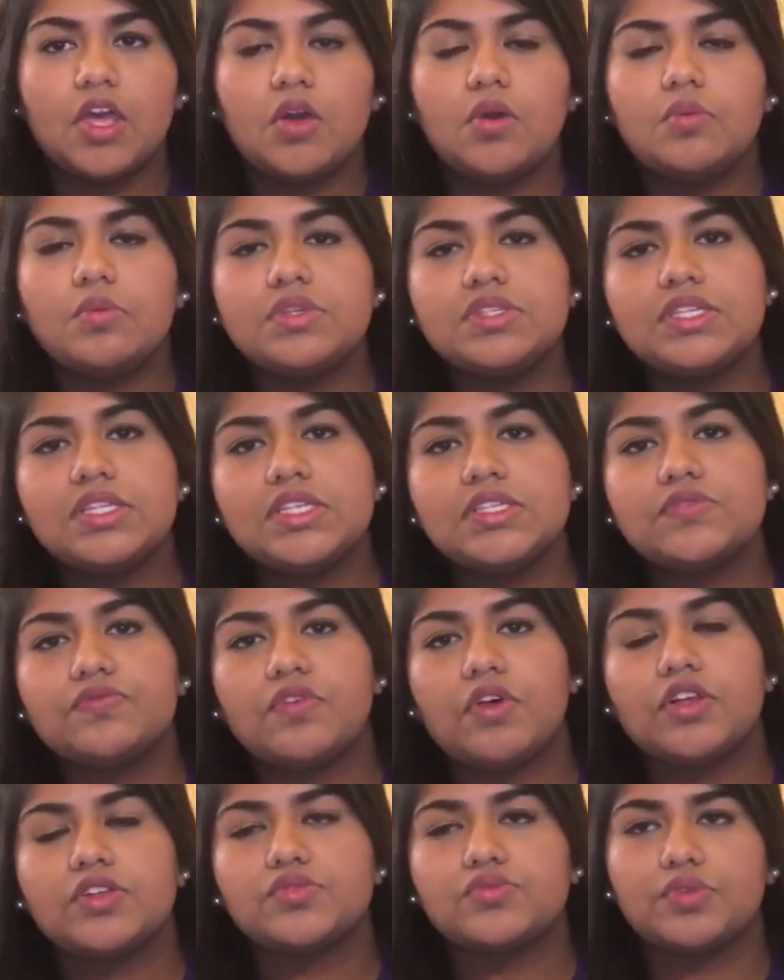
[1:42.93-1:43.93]
When we see this
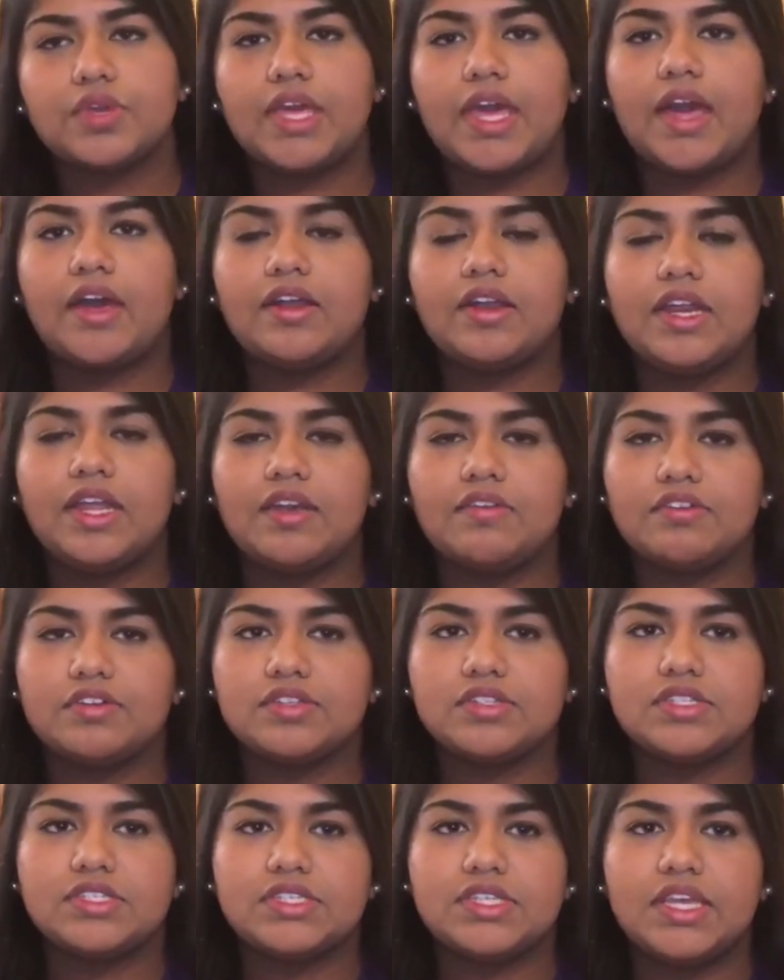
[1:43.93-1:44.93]
false reality of
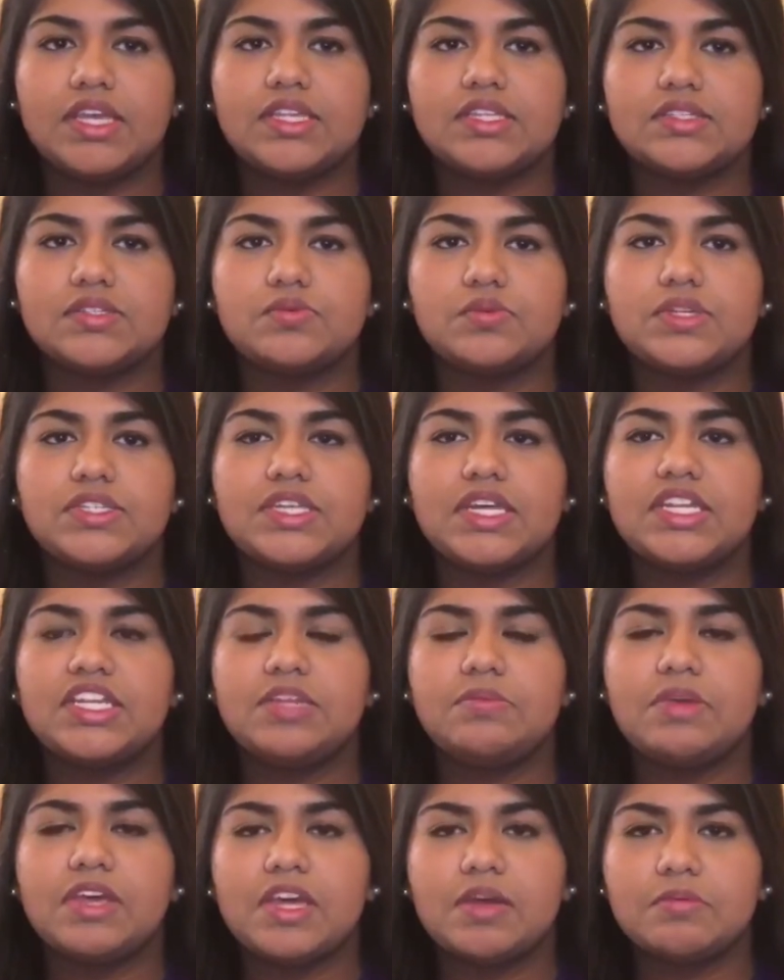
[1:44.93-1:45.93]
our sins, we
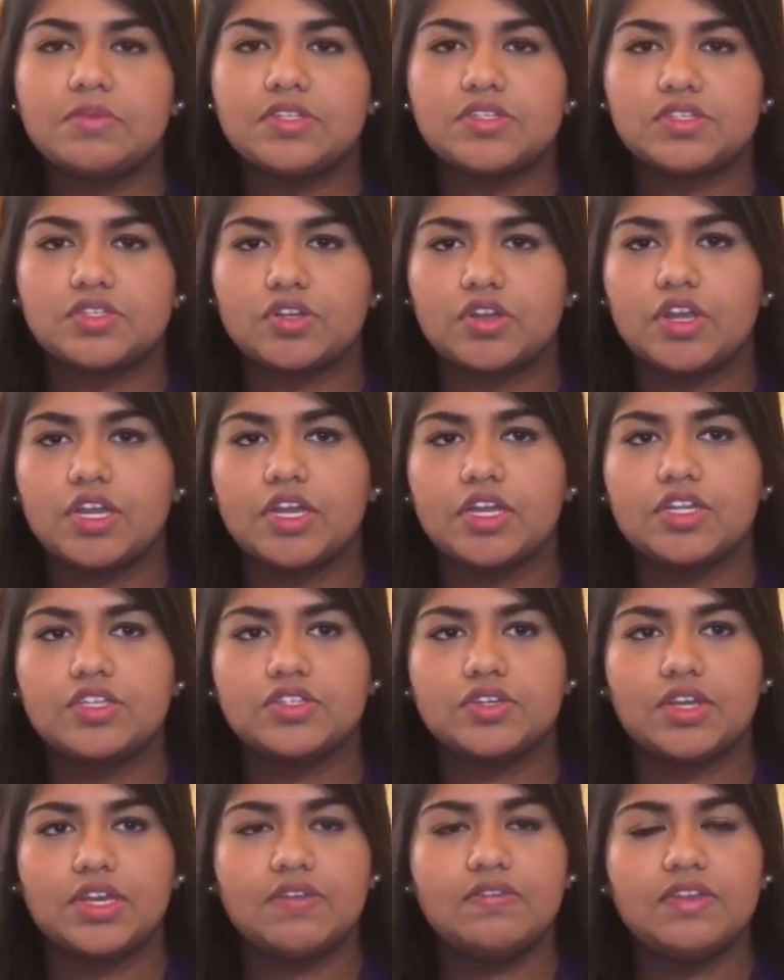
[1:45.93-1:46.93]
tend to become
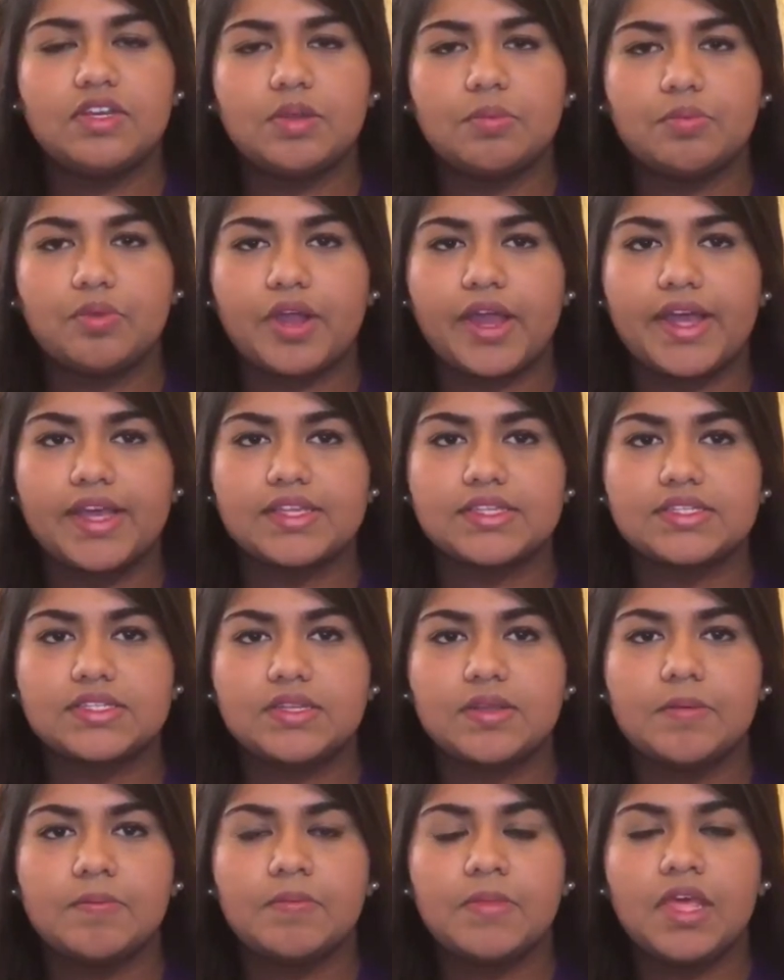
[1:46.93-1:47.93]
discouraged or even
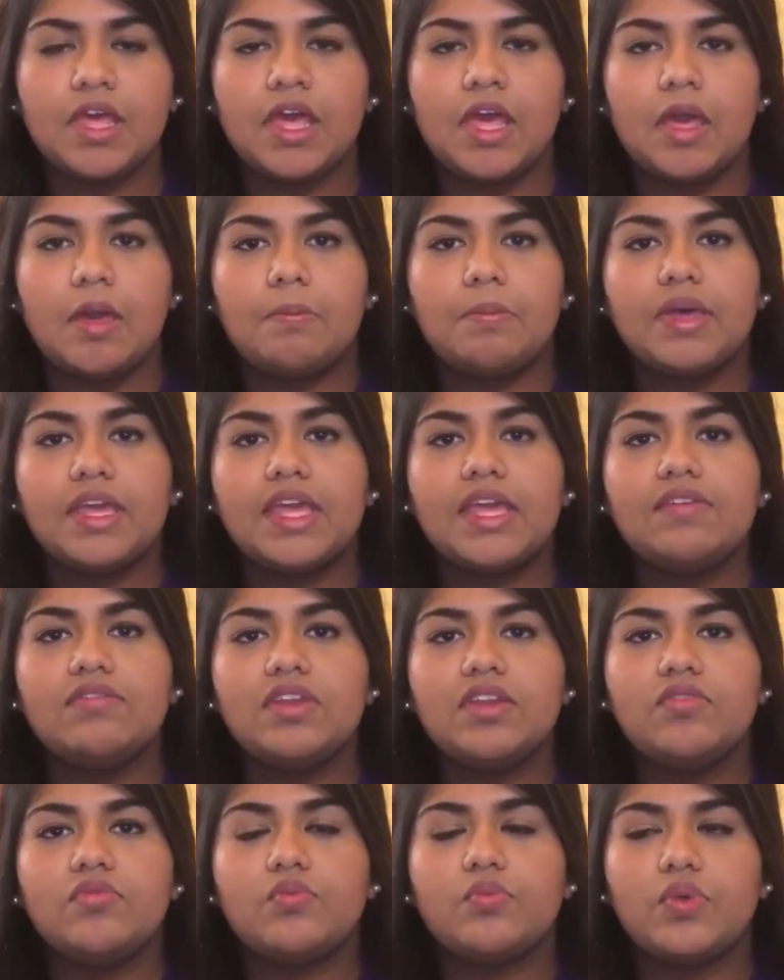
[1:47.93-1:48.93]
depressed. But
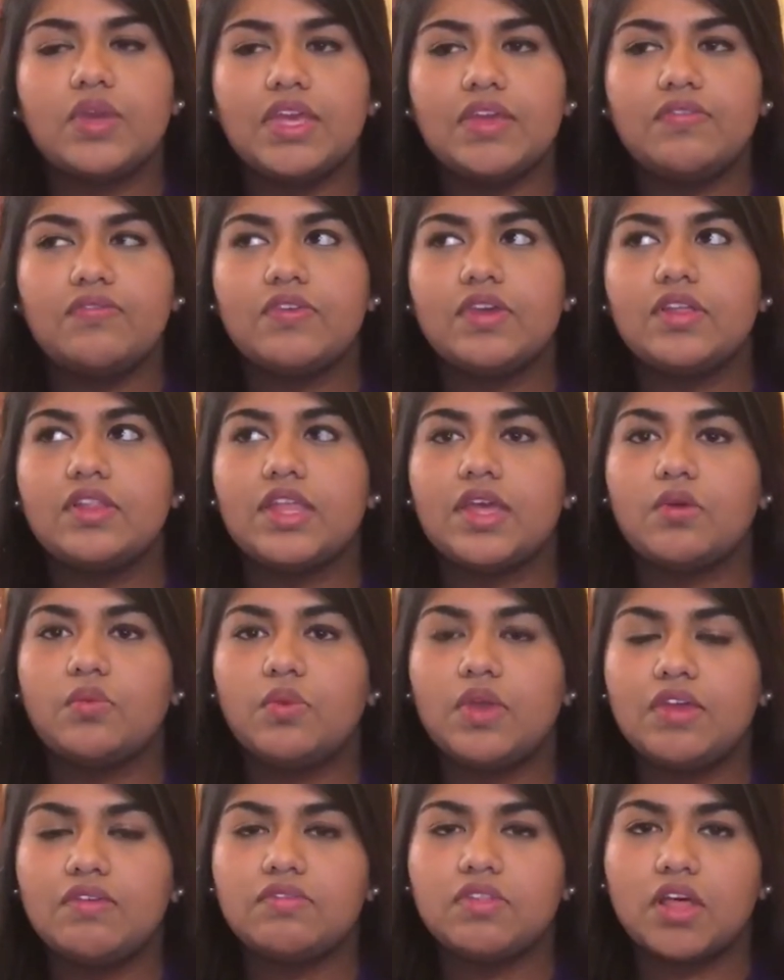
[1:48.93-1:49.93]
even if we feel like
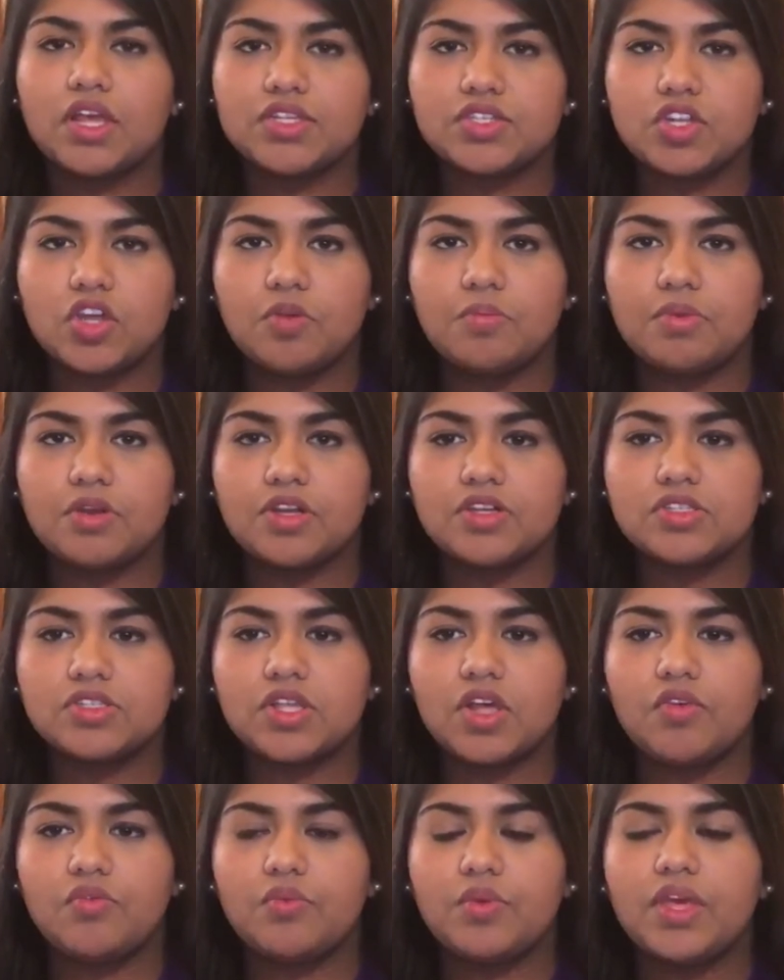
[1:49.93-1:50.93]
we've lost hope in
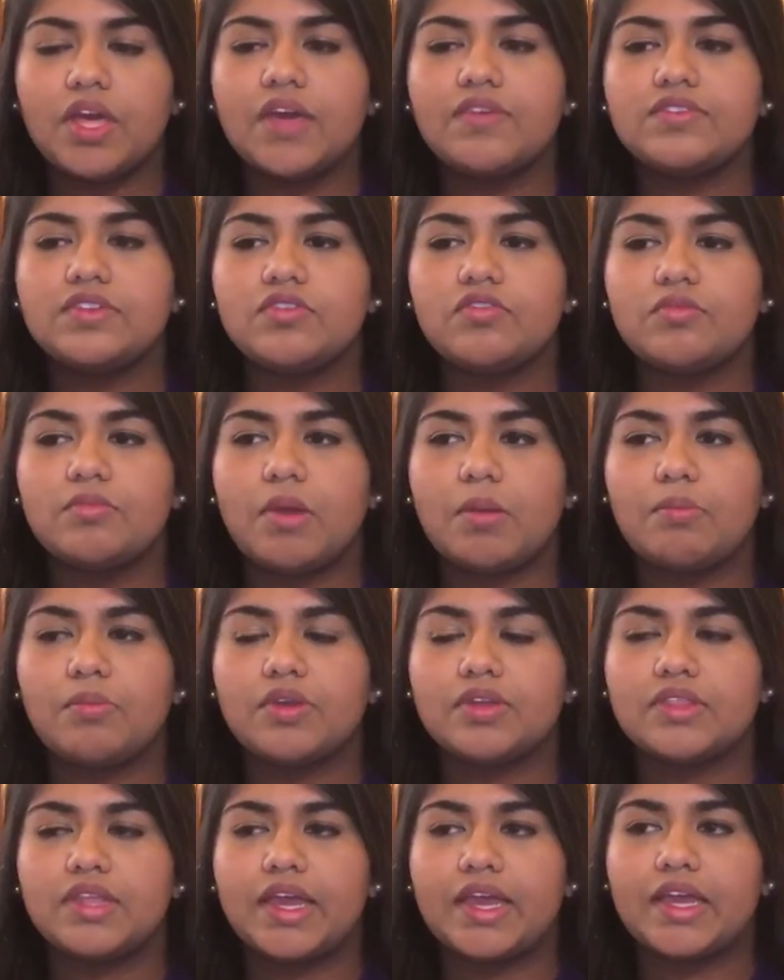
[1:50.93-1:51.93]
ourselves, we have to
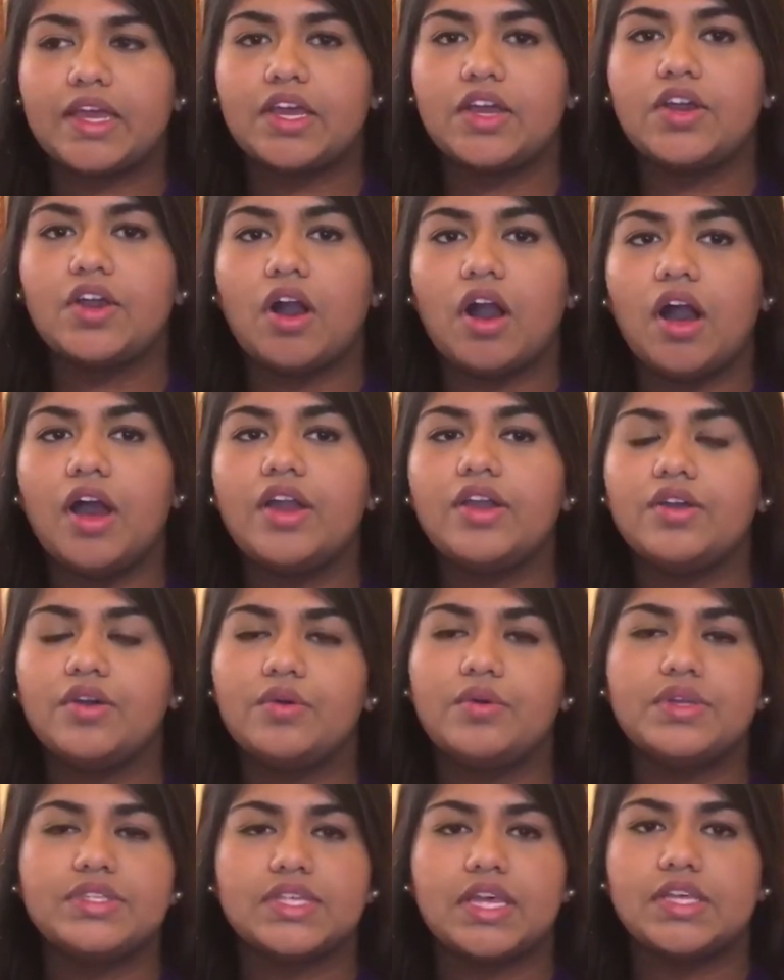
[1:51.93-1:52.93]
remember that God
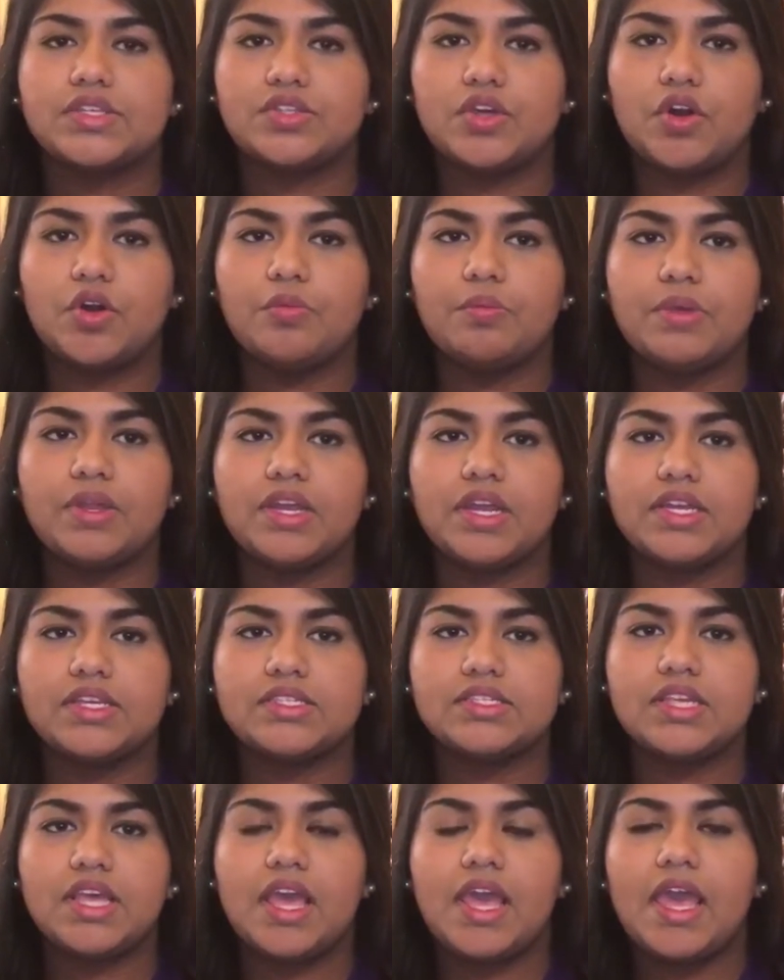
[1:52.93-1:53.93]
always has hope in
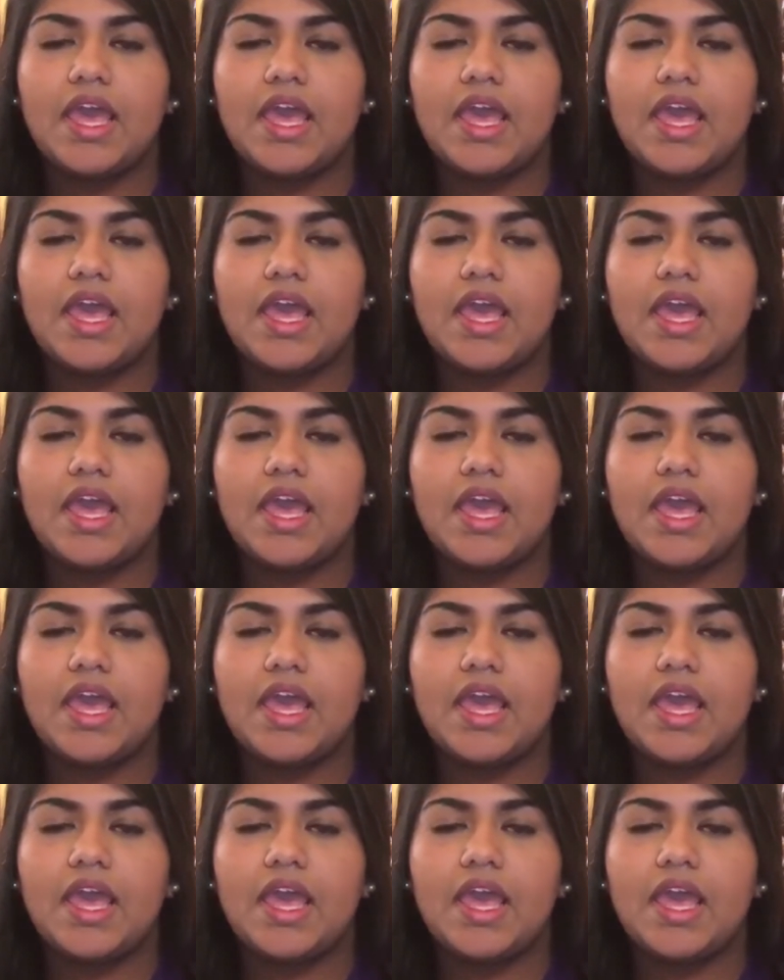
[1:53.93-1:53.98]
us.